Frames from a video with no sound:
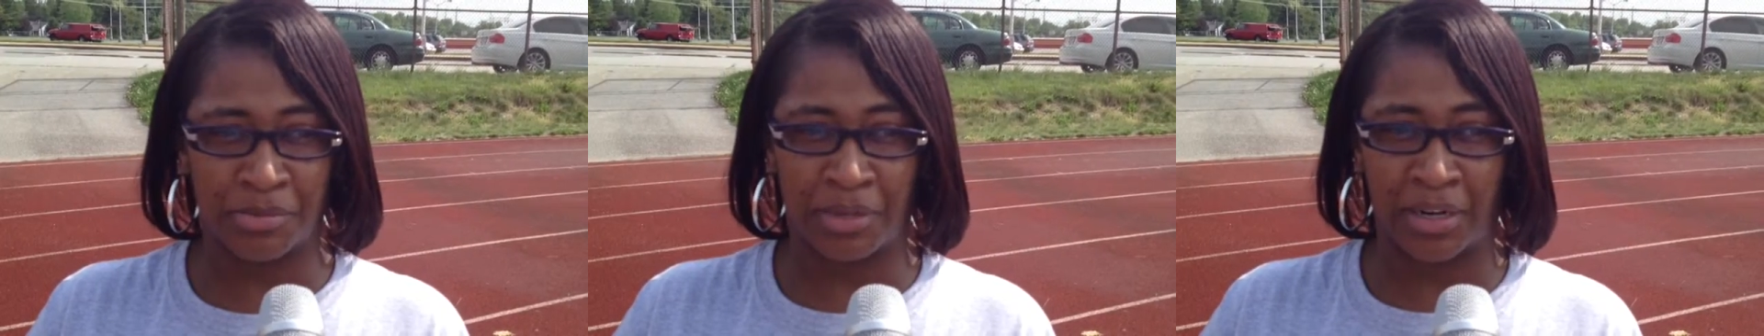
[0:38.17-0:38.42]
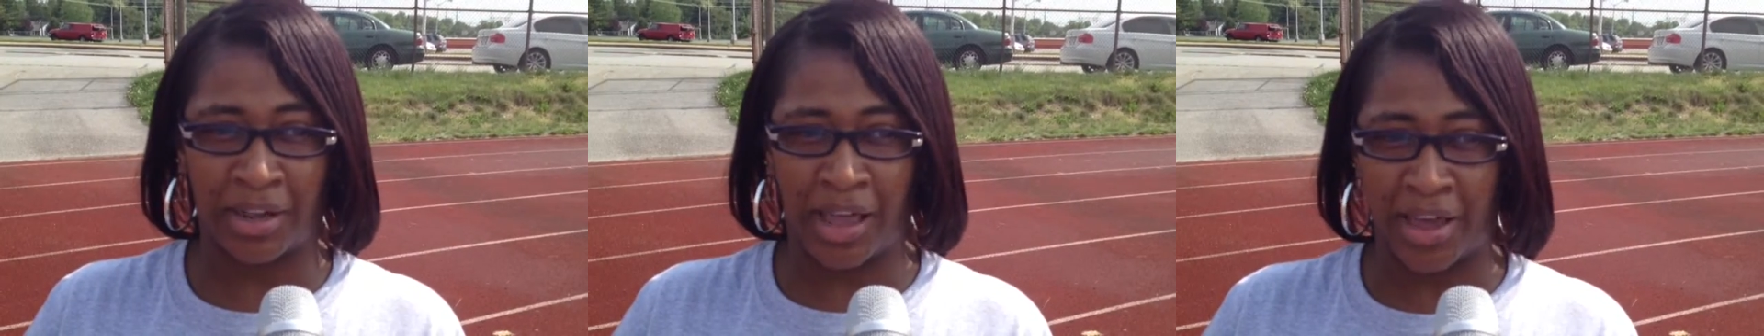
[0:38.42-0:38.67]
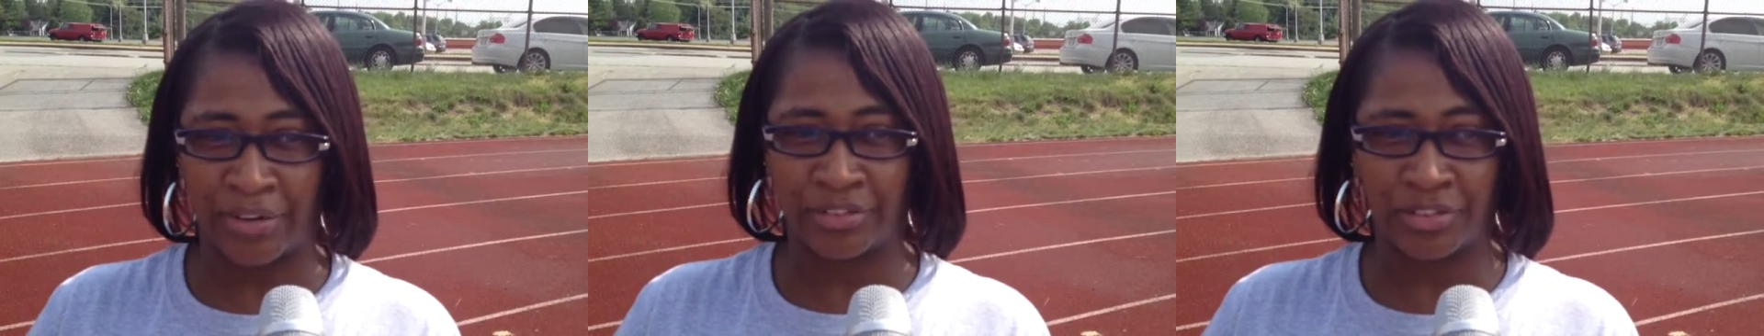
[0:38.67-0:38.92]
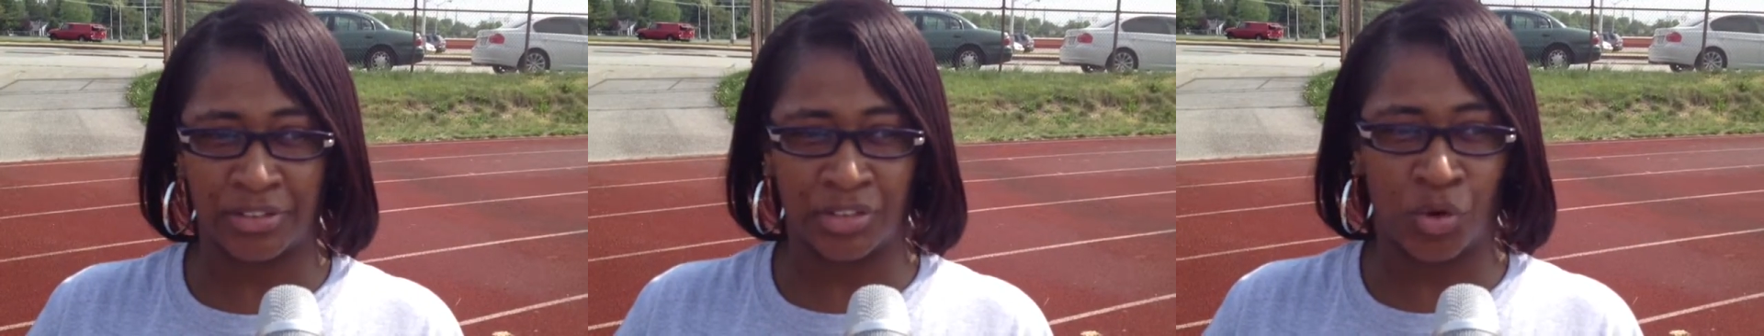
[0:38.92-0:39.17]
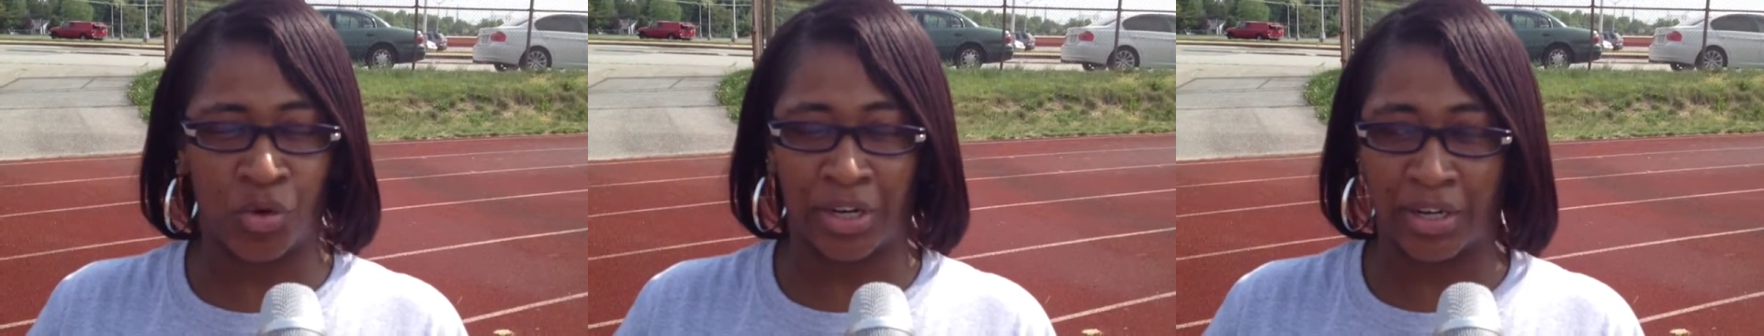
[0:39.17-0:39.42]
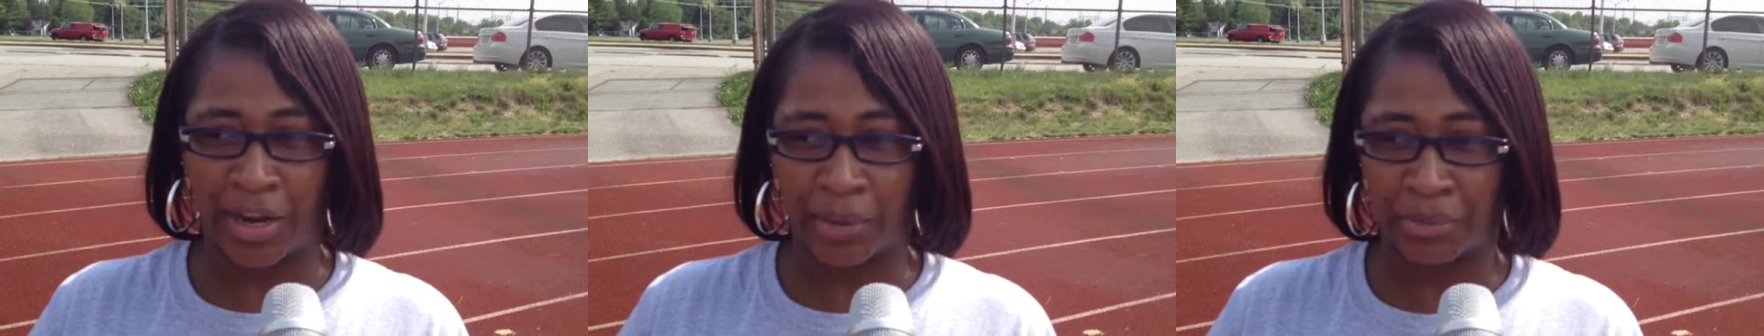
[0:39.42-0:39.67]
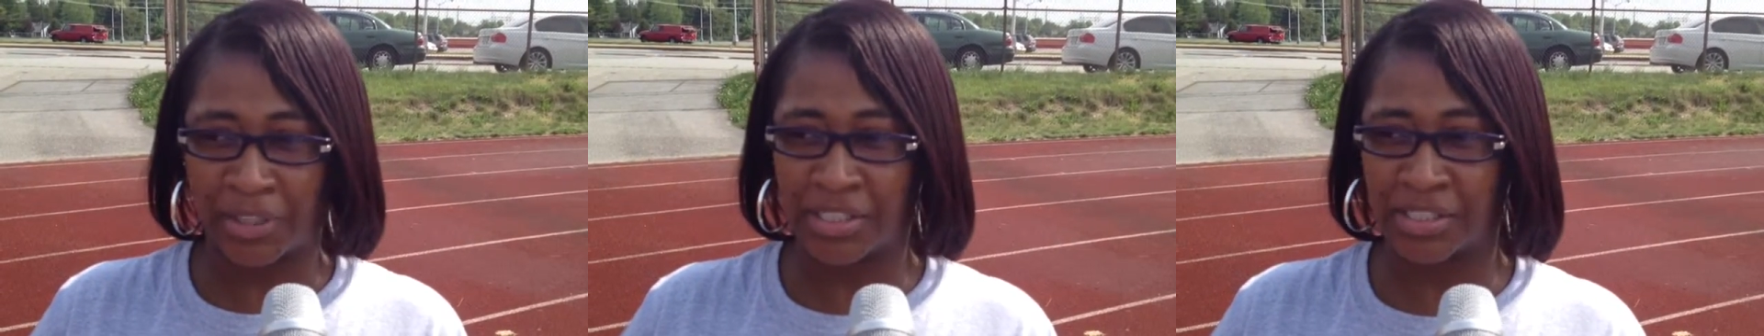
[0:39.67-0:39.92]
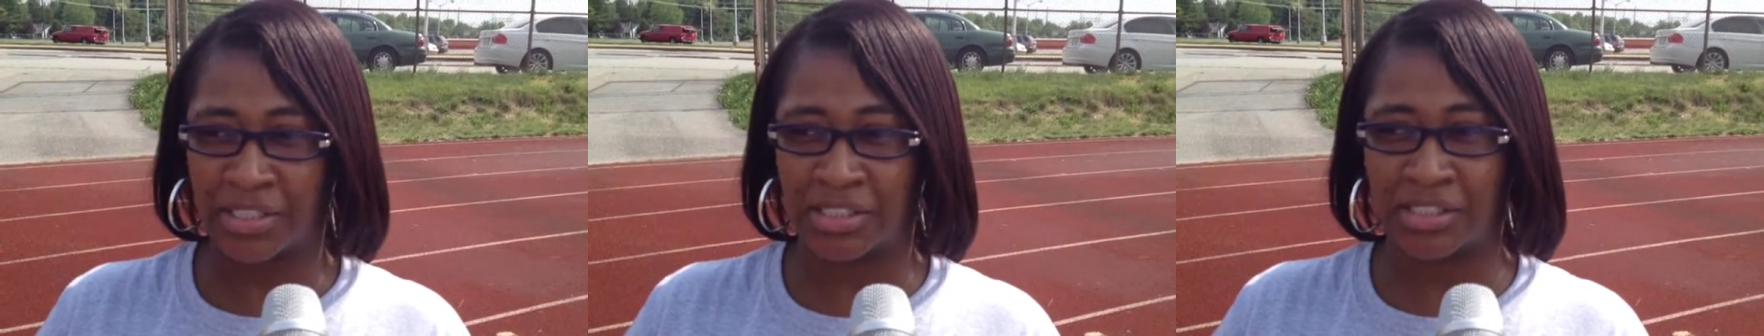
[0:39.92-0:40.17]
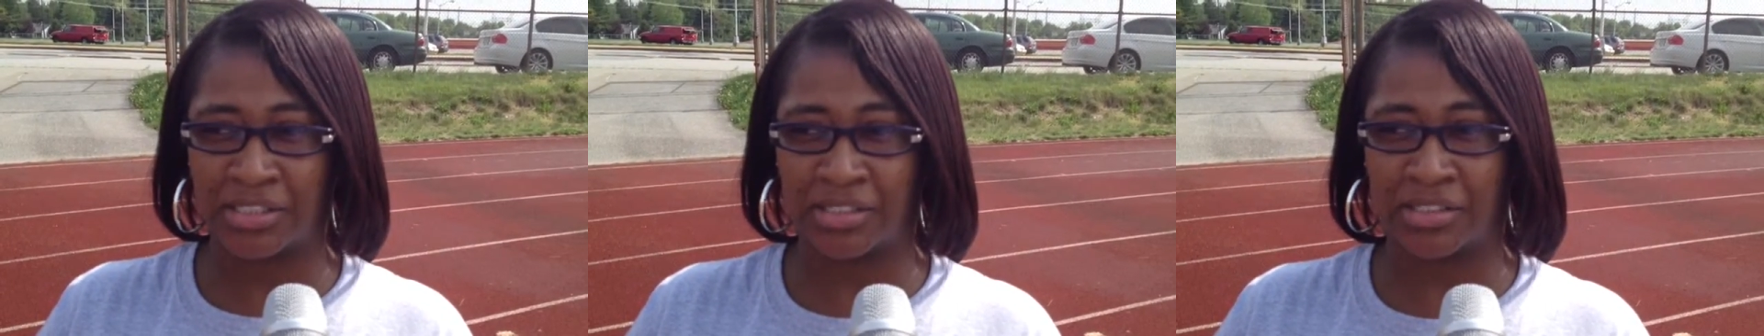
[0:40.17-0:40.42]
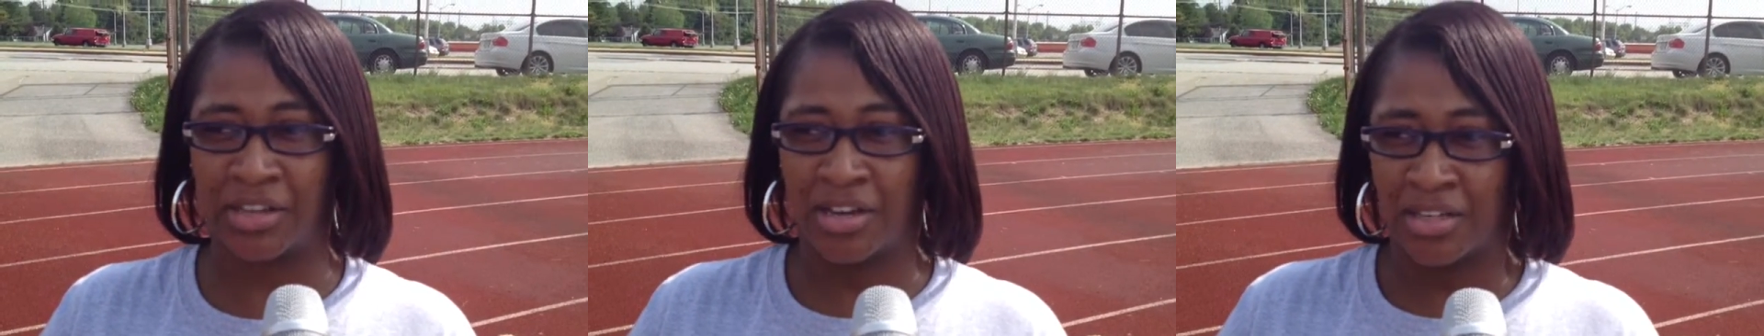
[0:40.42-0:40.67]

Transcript: been a lot. It's going a lot of places.